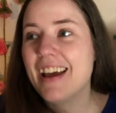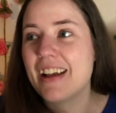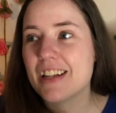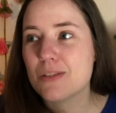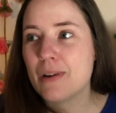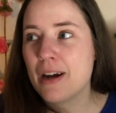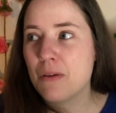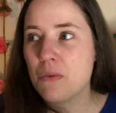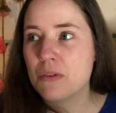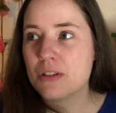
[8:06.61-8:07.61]
And that's why I
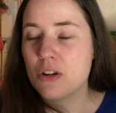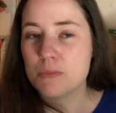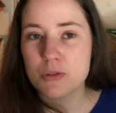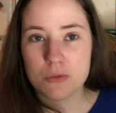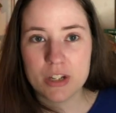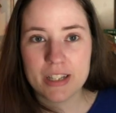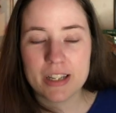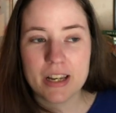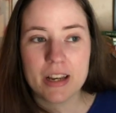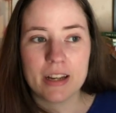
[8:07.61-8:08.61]
want to homeschool
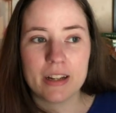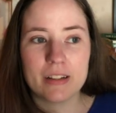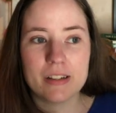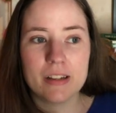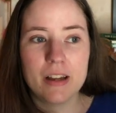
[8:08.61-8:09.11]
Jessie and